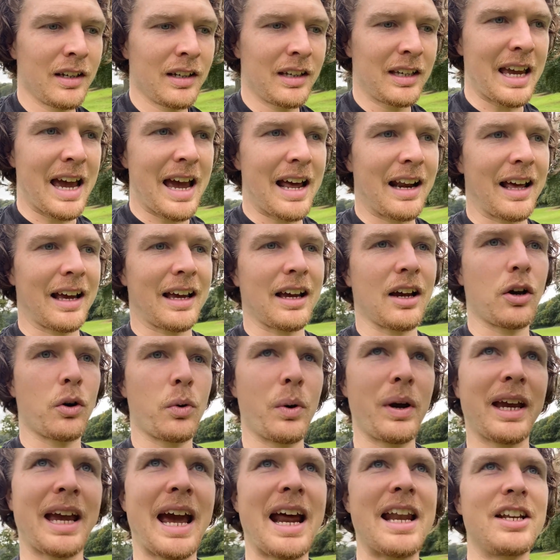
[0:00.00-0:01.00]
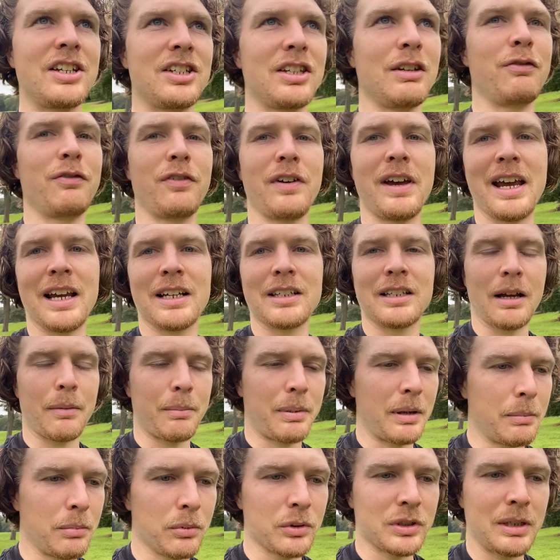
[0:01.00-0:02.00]
get like a quick energy fix like
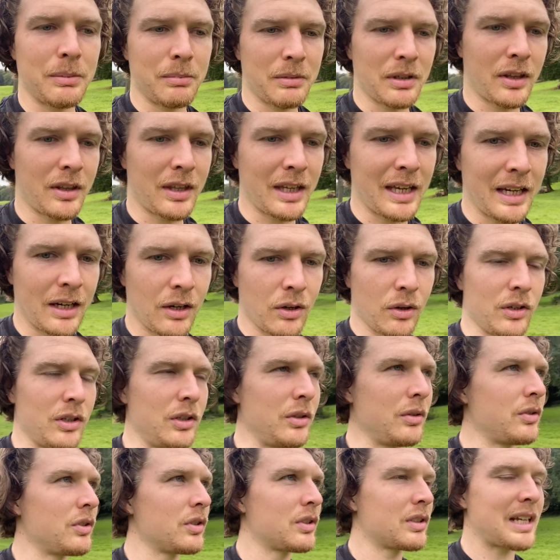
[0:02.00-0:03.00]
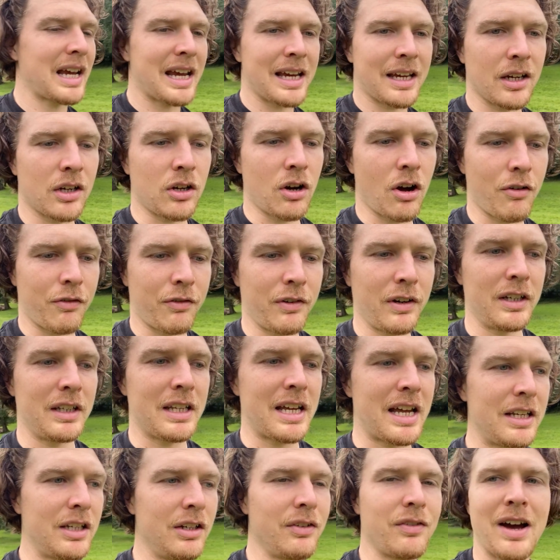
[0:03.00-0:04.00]
people seem to think, or you just take a coffee and
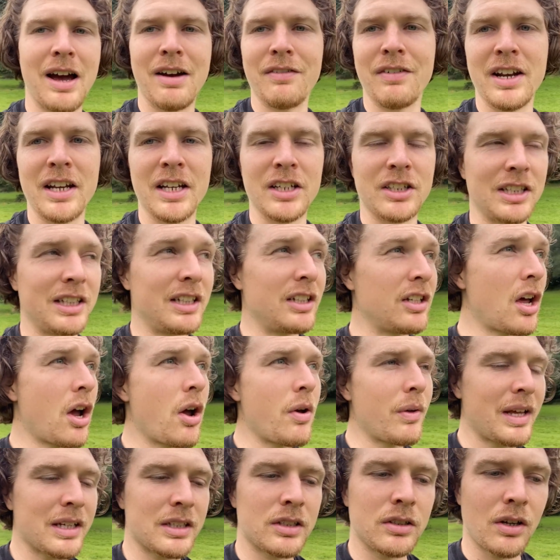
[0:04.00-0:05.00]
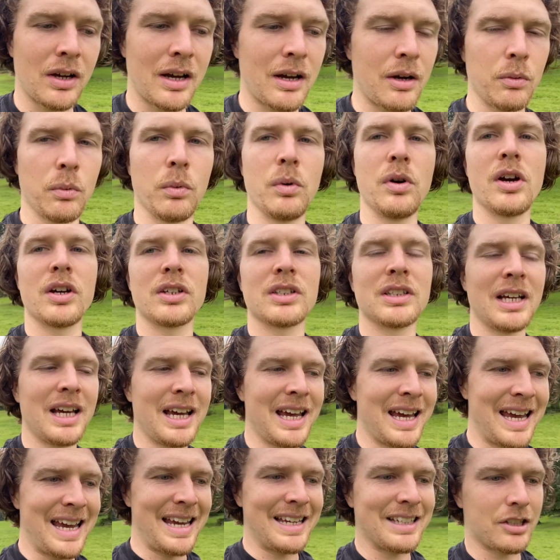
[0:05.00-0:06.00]
then you have energy. No, that's not how it works.
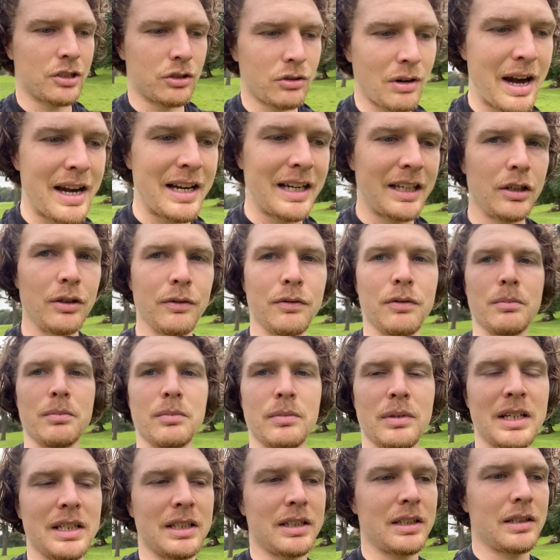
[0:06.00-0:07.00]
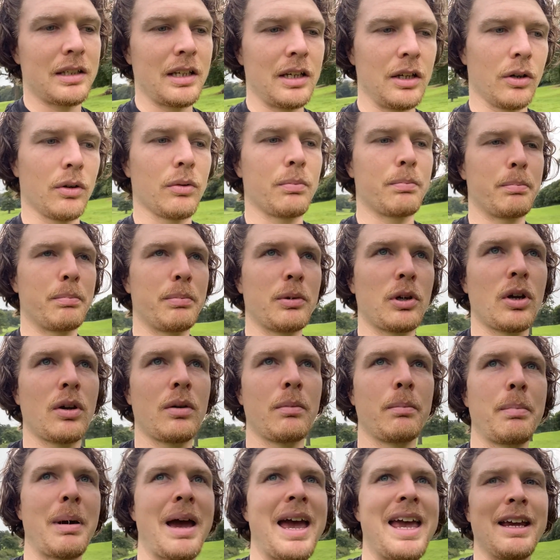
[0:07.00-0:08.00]
It's draining you you're
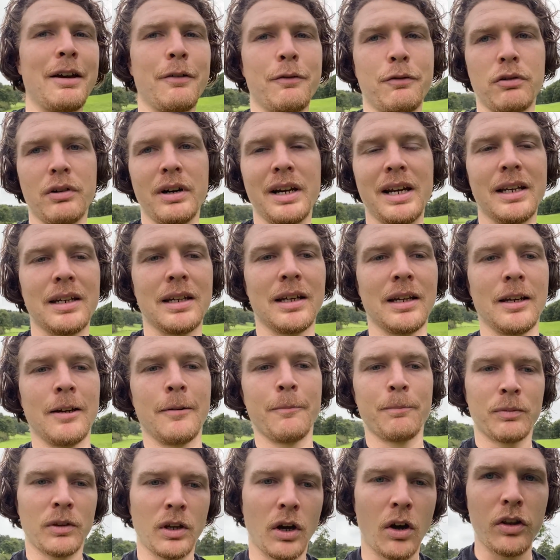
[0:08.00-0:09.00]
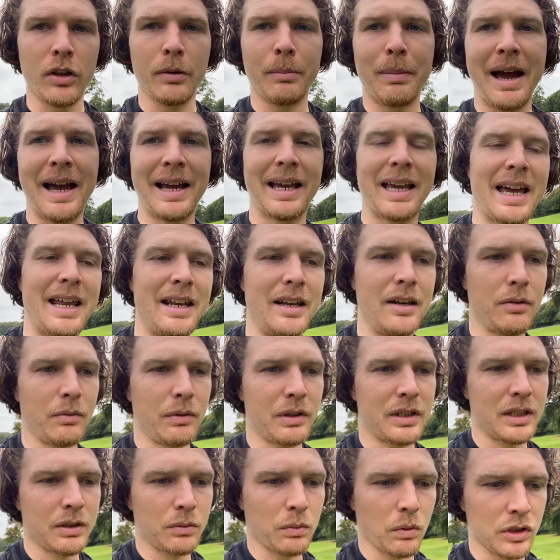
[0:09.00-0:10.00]
paying for it on the back end,
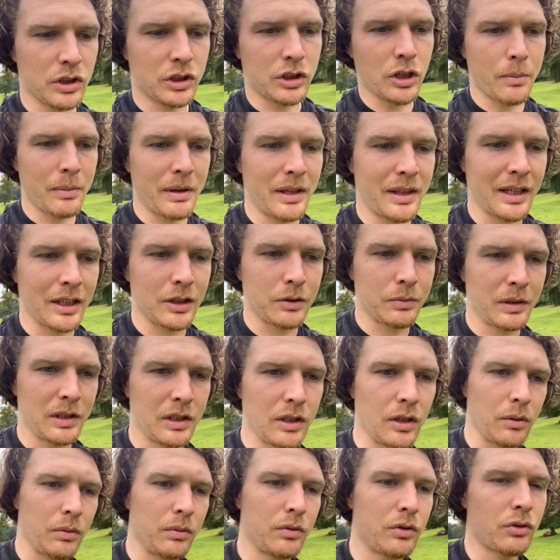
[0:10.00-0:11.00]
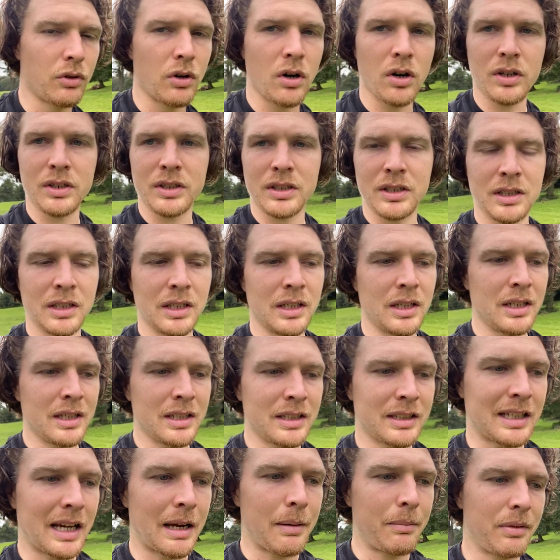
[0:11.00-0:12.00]
which is what so many things we do. Drugs,
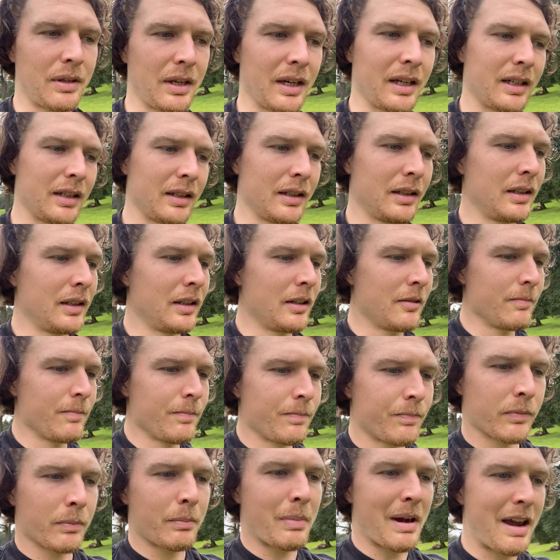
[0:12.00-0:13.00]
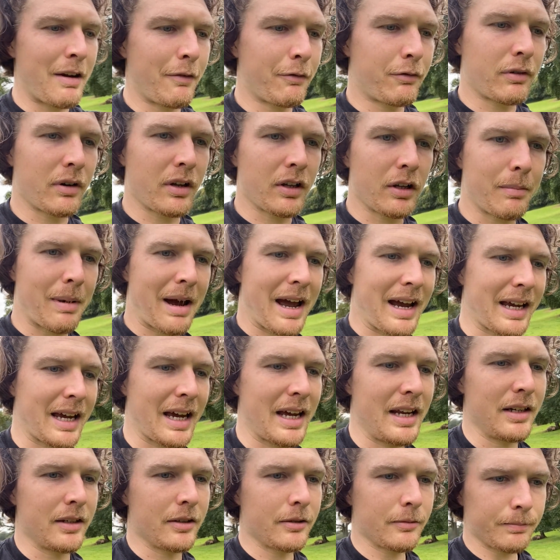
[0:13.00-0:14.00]
same thing, paying for it on the back
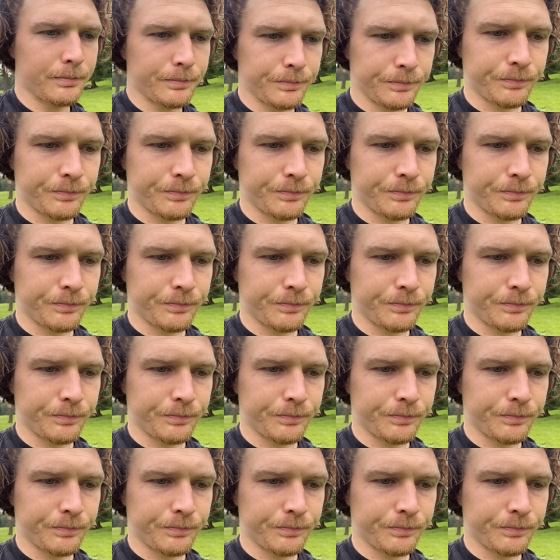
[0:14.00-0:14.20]
end.